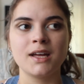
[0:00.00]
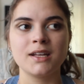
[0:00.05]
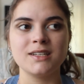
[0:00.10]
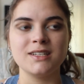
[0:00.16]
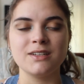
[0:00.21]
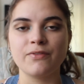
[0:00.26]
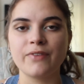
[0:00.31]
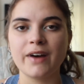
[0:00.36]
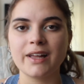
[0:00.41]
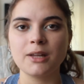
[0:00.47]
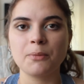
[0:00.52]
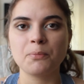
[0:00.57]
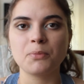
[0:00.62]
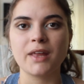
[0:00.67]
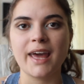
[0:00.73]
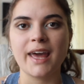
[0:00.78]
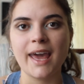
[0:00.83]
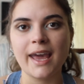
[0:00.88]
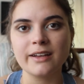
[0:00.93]
develop
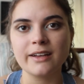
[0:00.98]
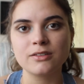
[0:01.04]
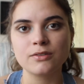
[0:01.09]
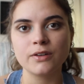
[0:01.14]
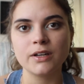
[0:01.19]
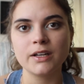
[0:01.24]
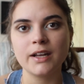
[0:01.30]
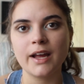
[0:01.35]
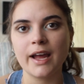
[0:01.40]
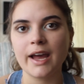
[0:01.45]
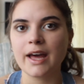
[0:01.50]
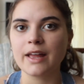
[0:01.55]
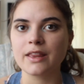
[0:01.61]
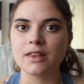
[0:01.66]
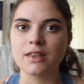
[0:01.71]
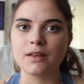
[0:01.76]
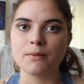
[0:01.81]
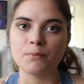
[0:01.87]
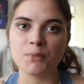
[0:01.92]
the hatred
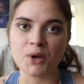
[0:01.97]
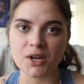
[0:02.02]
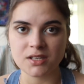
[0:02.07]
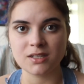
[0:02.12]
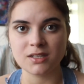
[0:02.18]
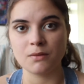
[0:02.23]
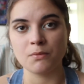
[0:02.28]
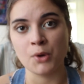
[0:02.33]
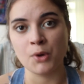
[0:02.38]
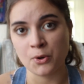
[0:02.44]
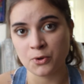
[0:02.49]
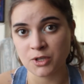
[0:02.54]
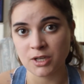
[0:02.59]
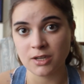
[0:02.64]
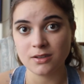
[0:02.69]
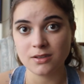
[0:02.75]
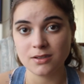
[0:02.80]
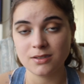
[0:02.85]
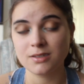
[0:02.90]
and the mixed
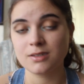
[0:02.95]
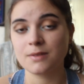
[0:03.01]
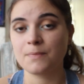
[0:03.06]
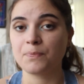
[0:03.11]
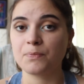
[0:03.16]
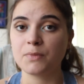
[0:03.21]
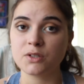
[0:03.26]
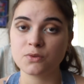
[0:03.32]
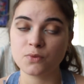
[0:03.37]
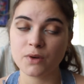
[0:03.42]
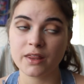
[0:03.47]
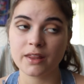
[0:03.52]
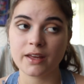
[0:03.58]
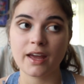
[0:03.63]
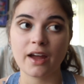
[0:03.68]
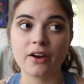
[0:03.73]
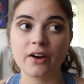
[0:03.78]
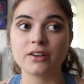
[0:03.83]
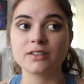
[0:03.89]
emotions between the
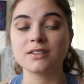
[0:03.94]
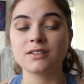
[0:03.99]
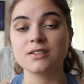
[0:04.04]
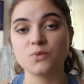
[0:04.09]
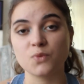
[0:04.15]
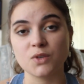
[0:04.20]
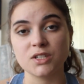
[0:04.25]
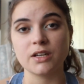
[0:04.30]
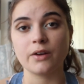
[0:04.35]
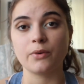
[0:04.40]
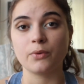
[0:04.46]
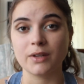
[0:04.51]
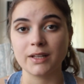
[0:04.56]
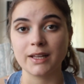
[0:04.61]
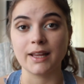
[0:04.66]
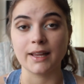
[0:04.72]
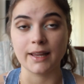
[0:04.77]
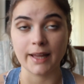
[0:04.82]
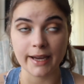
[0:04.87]
characters, which I
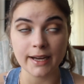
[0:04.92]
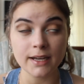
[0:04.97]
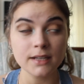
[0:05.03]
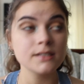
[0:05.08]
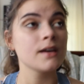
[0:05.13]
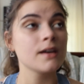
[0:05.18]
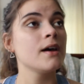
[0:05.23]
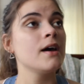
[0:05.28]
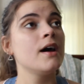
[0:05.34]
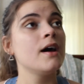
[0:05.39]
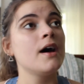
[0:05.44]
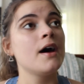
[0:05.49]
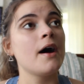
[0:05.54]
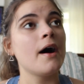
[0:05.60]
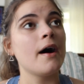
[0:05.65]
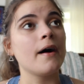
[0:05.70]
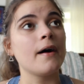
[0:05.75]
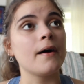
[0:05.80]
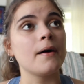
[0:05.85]
really liked.
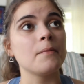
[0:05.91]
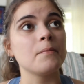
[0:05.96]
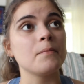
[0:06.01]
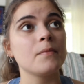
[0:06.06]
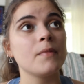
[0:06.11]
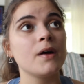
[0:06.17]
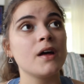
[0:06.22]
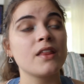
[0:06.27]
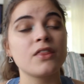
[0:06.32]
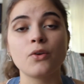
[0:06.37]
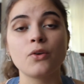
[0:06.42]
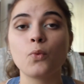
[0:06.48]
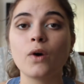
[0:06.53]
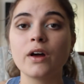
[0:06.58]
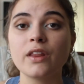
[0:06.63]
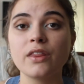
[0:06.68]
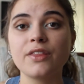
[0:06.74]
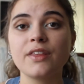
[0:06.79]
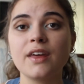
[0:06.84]
The
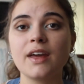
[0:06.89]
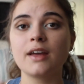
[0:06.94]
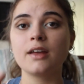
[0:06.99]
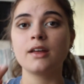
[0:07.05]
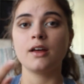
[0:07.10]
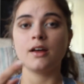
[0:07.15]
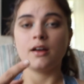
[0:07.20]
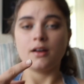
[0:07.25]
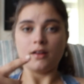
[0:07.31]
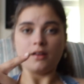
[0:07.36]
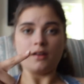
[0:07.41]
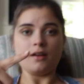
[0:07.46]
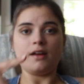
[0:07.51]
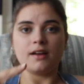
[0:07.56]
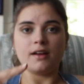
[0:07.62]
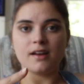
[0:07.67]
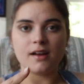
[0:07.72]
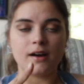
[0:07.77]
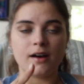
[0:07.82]
one thing
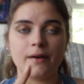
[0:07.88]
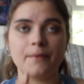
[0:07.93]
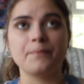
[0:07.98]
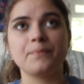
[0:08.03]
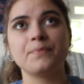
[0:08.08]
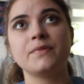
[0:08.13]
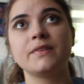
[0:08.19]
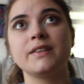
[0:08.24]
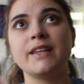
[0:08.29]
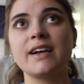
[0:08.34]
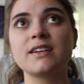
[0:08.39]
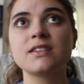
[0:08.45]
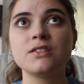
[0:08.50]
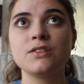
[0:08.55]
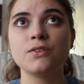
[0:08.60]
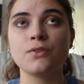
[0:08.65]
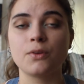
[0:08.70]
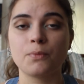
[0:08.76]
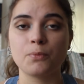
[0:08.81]
next
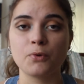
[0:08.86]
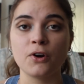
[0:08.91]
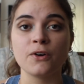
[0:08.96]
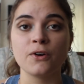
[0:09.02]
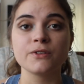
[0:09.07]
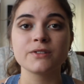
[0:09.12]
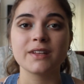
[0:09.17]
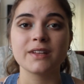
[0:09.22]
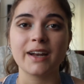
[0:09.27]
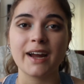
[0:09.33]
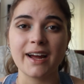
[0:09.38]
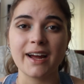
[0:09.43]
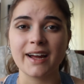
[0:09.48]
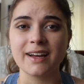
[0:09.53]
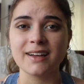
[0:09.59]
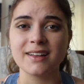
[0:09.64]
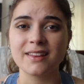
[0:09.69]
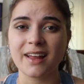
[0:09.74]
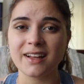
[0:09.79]
to the prose
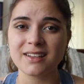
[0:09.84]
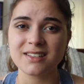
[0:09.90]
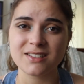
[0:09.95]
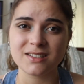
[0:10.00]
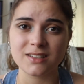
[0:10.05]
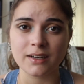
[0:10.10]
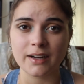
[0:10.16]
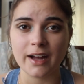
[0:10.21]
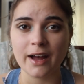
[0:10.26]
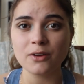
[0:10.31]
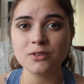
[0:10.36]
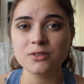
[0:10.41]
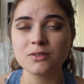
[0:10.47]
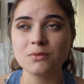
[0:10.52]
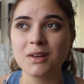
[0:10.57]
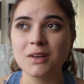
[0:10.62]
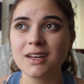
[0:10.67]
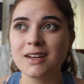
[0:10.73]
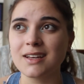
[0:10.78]
that stuck out
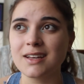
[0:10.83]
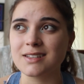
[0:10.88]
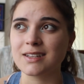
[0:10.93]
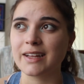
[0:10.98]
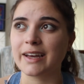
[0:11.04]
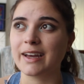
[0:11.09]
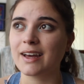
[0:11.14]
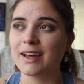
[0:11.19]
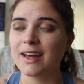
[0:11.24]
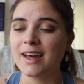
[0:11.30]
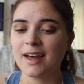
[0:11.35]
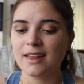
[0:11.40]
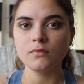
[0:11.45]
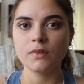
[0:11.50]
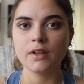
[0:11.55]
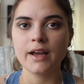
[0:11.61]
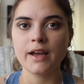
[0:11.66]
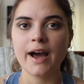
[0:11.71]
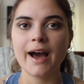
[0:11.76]
to me is like
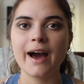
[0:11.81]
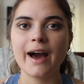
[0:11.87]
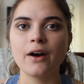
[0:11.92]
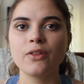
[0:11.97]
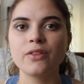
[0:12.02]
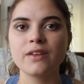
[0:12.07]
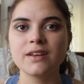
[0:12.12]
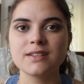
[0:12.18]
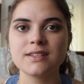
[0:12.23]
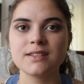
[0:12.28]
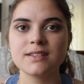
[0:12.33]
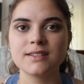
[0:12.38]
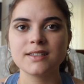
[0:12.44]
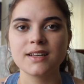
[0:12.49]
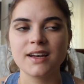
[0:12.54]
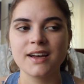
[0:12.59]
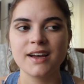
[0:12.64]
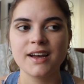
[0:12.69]
how this